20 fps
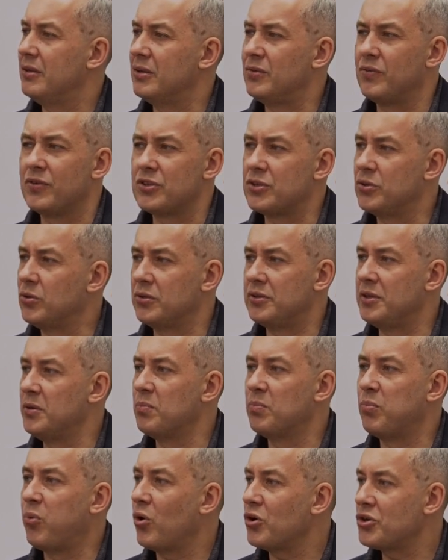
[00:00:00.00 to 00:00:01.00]
It was not
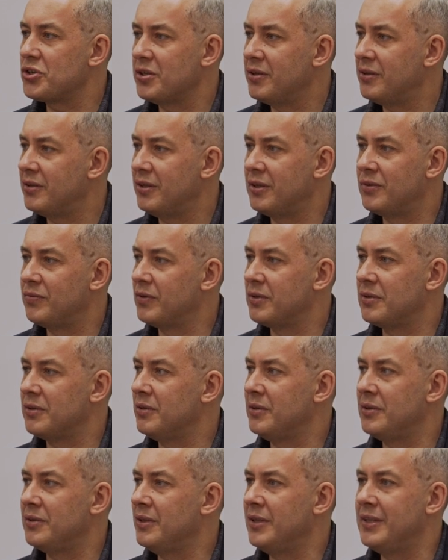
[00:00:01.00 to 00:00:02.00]
important. It, was,
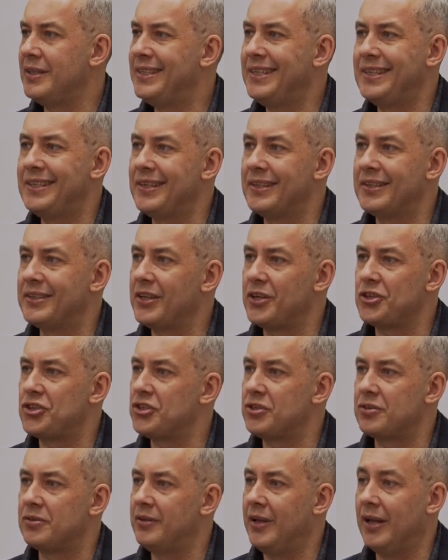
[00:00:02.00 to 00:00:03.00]
it, it didn't
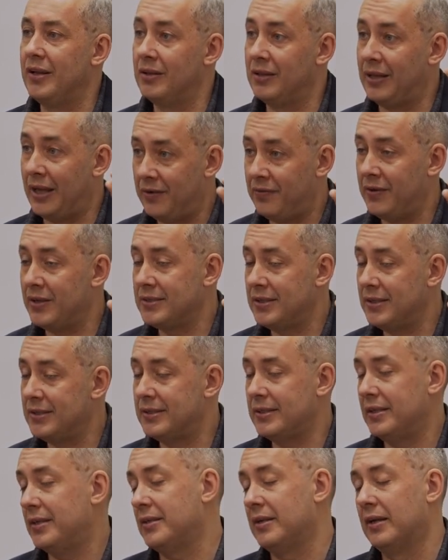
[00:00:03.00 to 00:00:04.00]
touch their life, as I
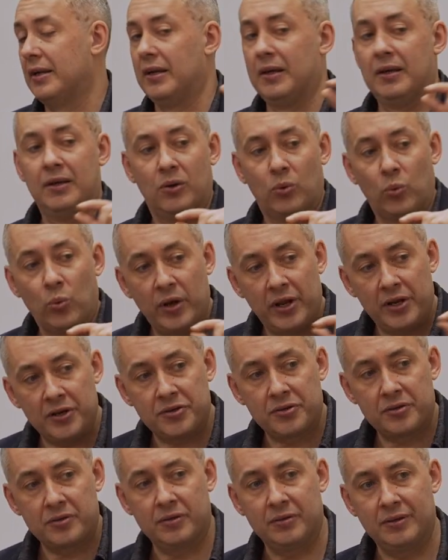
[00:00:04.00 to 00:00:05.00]
said,
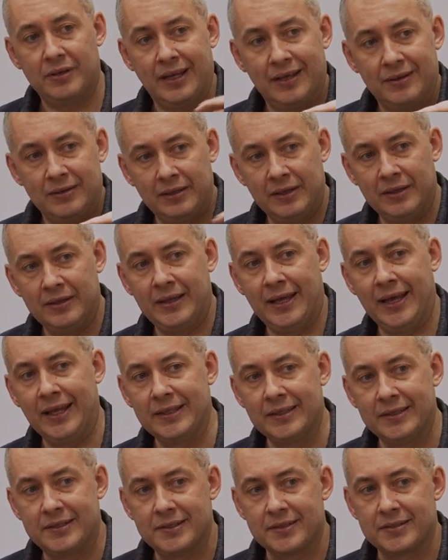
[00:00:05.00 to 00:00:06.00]
went in
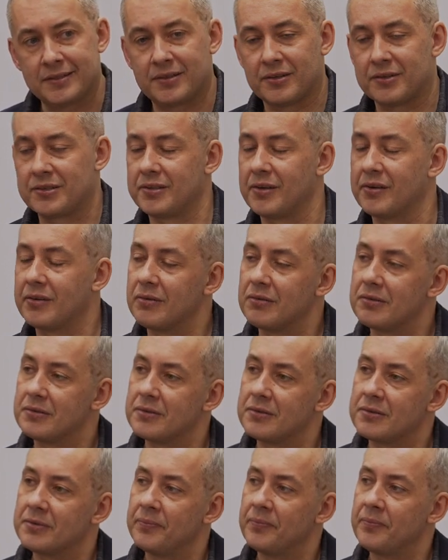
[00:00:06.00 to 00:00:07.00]
elitist
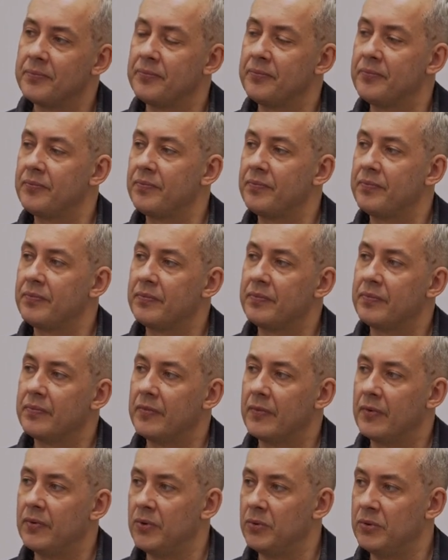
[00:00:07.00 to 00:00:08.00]
circles.
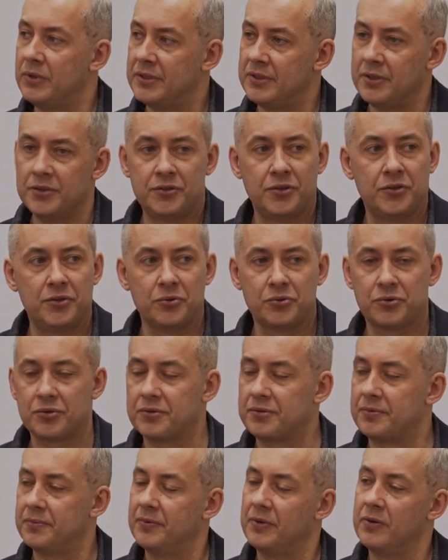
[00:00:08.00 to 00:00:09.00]
You know, these
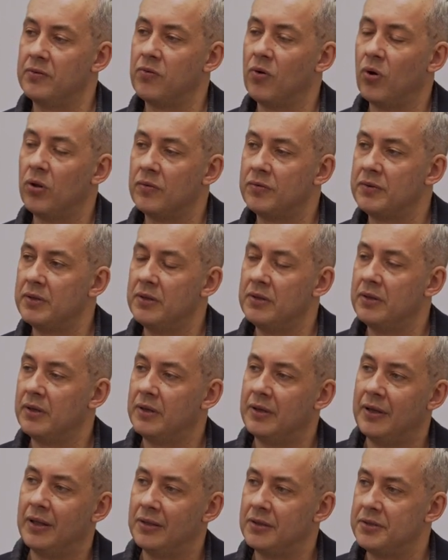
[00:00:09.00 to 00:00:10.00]
institutions evolved in
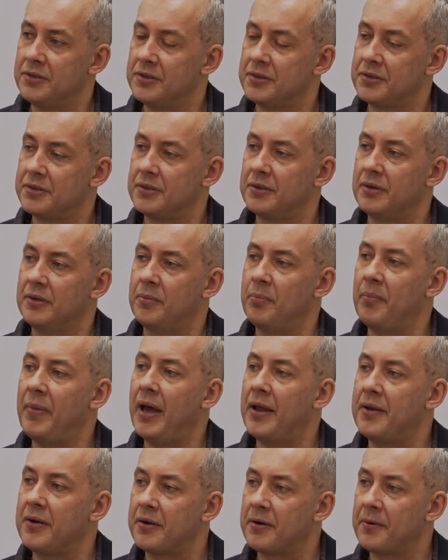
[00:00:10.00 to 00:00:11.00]
the elitist
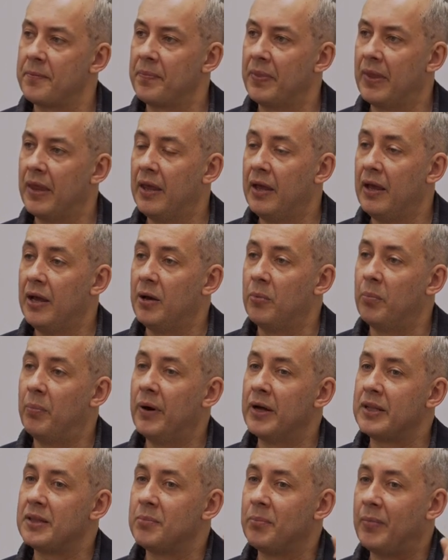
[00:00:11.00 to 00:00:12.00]
manner.
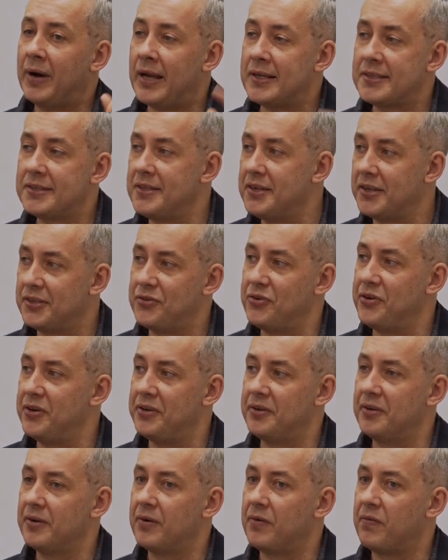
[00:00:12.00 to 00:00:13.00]
But Maastricht
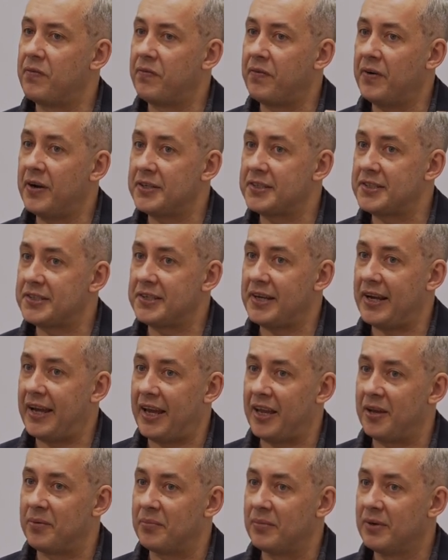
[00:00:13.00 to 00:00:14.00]
Treaty, first
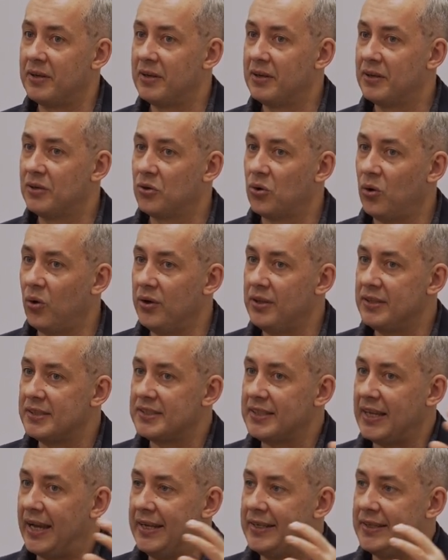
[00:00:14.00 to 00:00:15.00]
time,
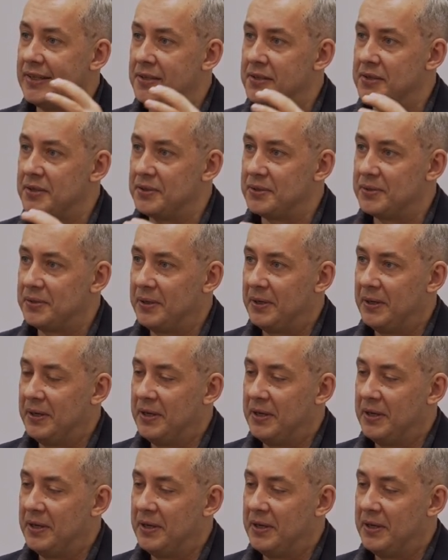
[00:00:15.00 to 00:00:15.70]
coincided this.